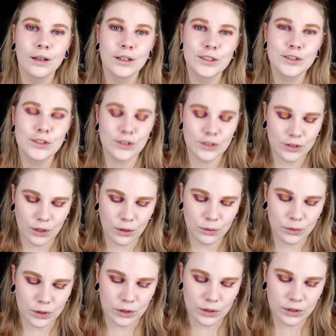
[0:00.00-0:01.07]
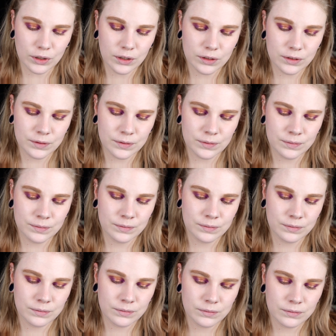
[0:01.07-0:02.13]
So good.
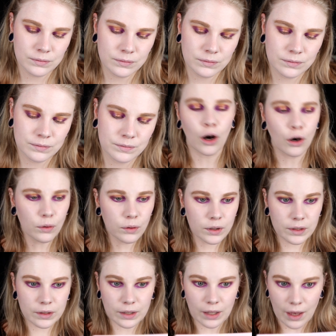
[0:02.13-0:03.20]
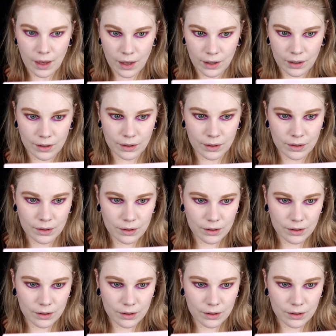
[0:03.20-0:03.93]
Okay.